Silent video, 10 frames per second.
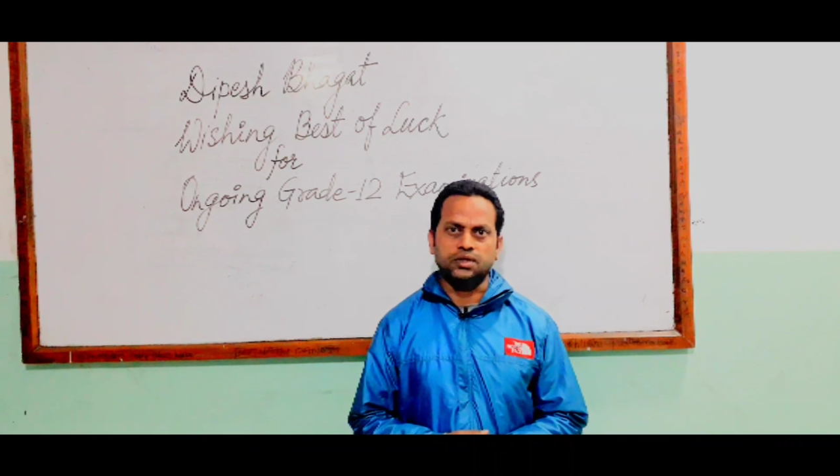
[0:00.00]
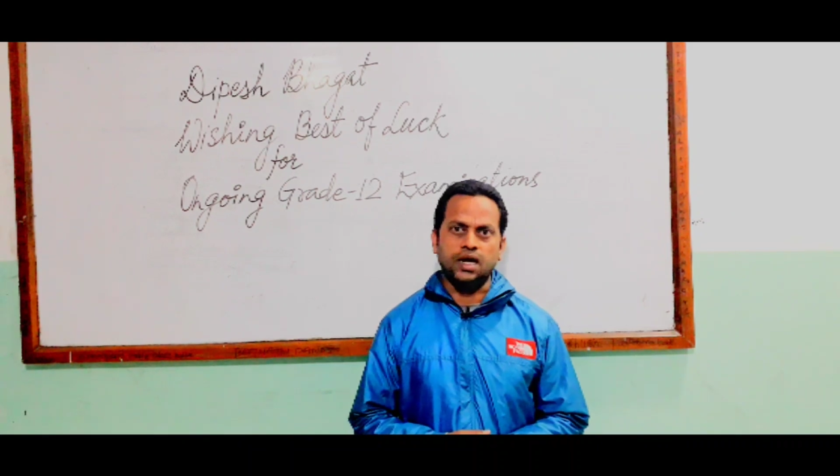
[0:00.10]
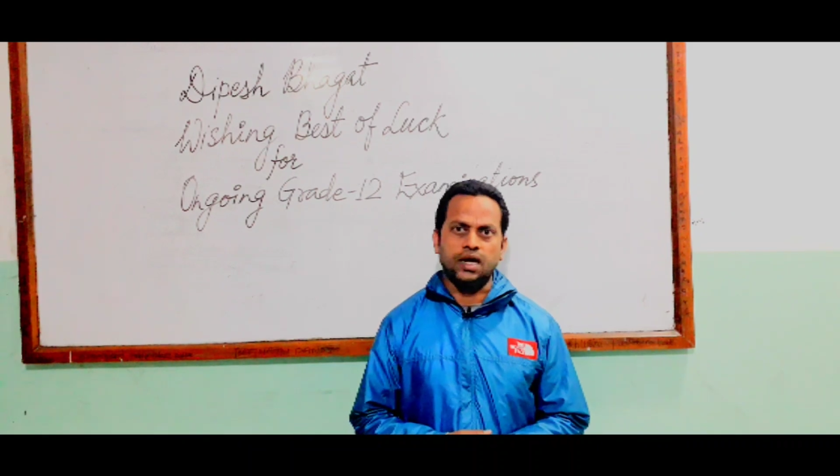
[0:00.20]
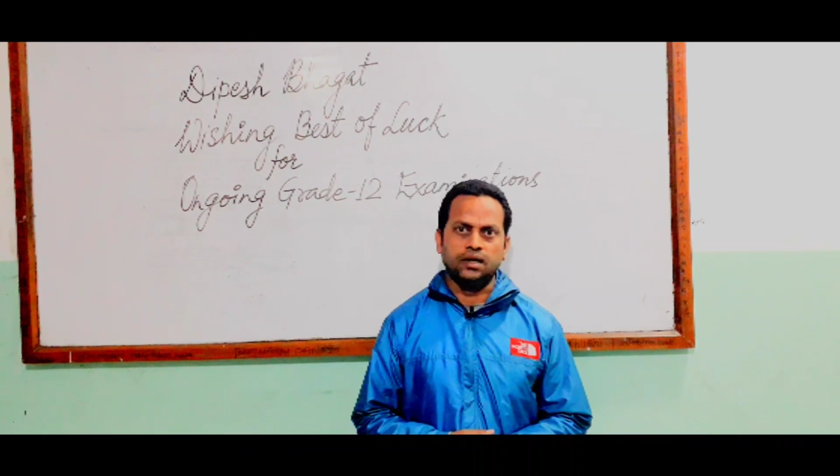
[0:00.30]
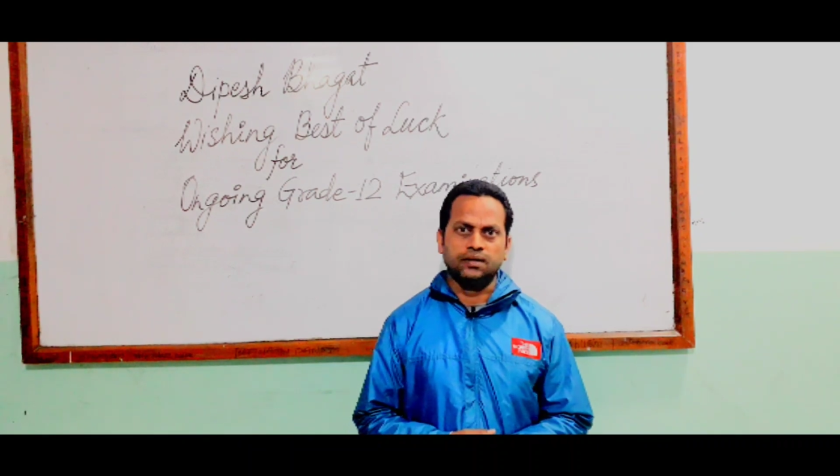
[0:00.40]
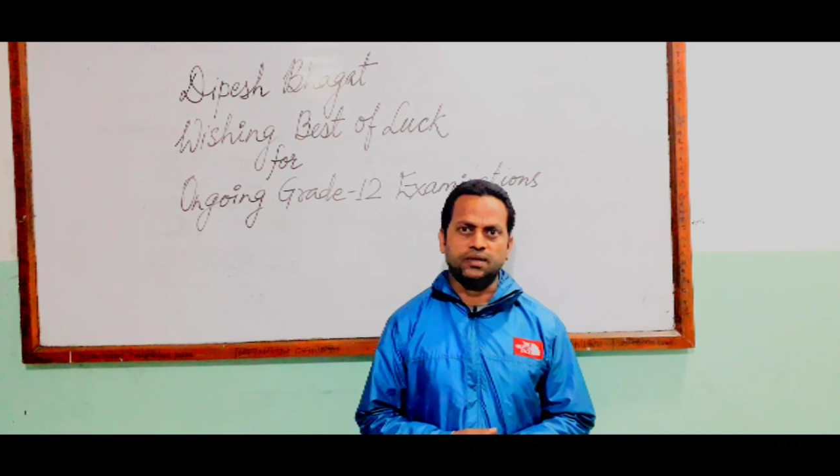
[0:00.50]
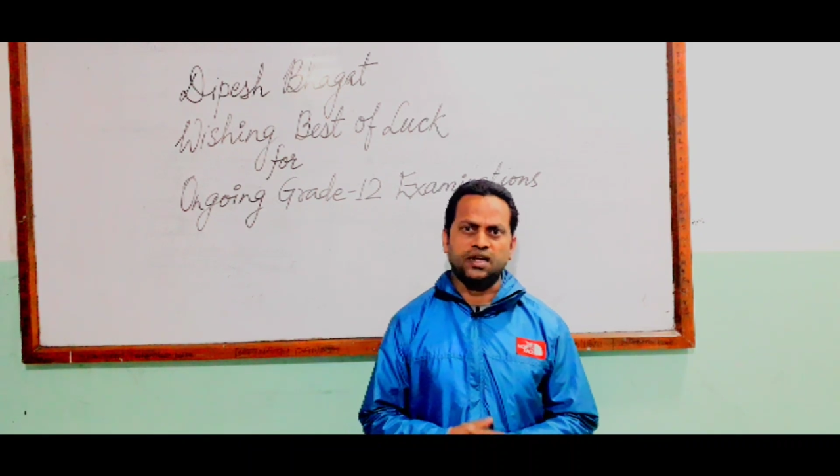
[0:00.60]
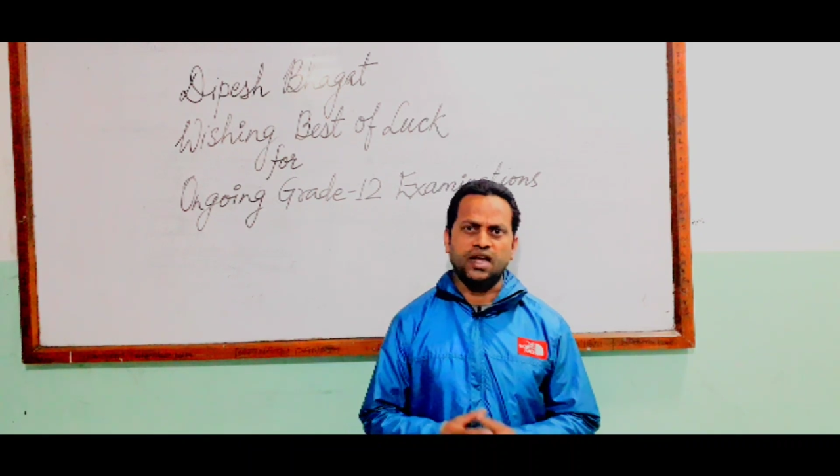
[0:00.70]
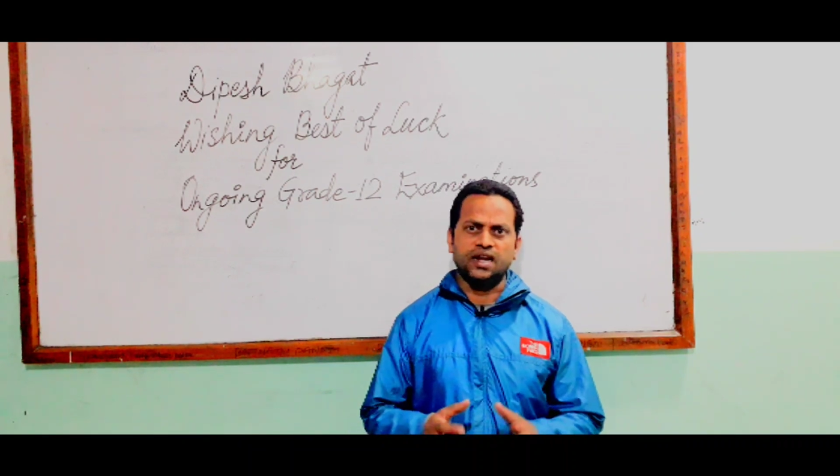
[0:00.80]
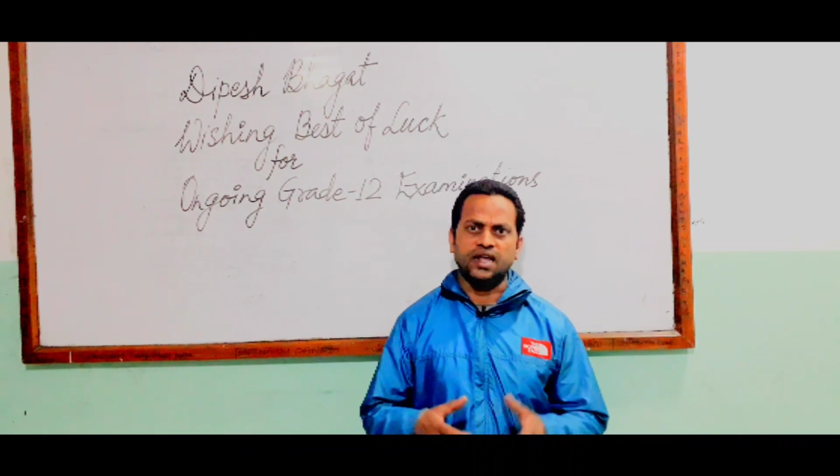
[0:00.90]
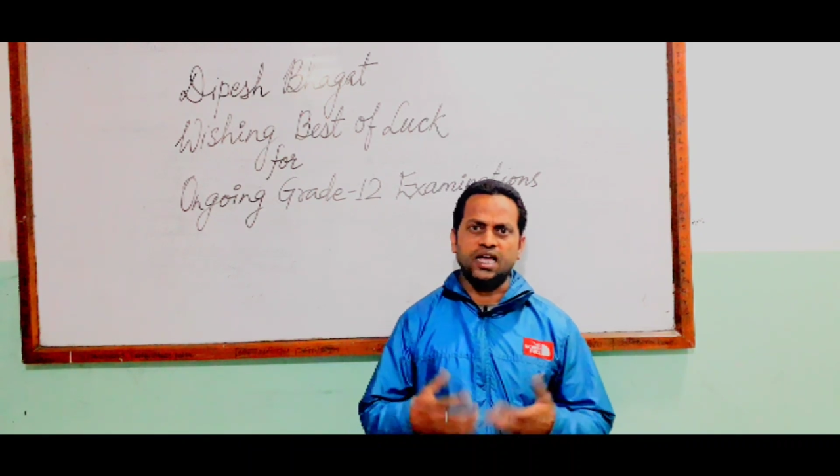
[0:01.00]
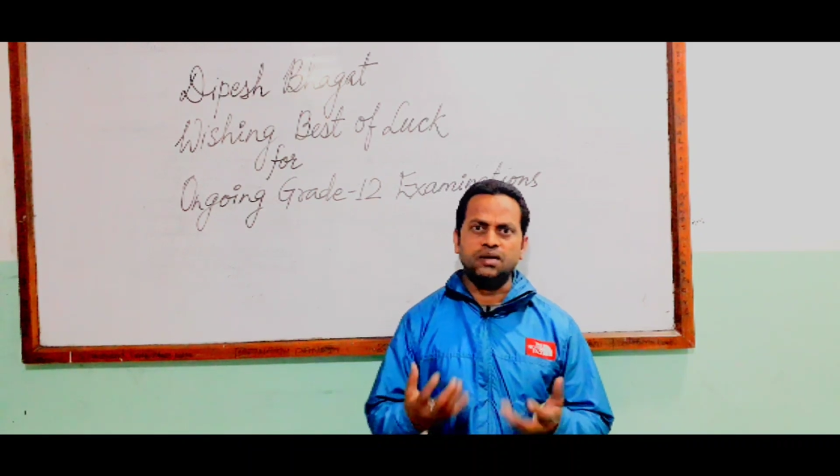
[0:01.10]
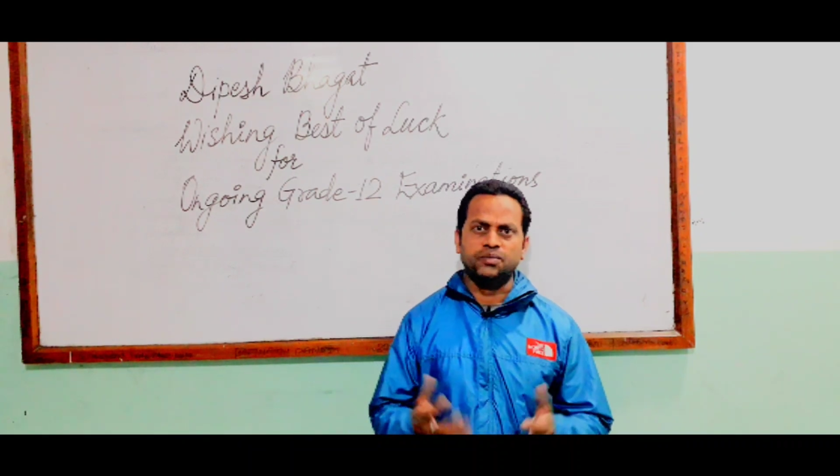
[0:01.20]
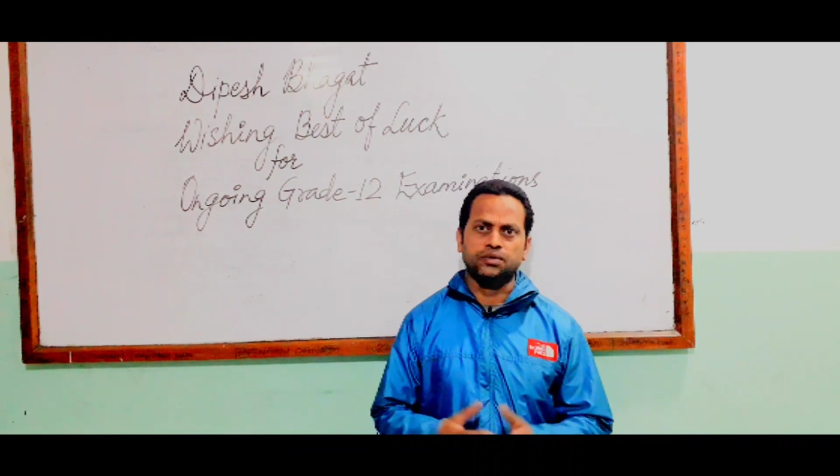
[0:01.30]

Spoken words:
that they can help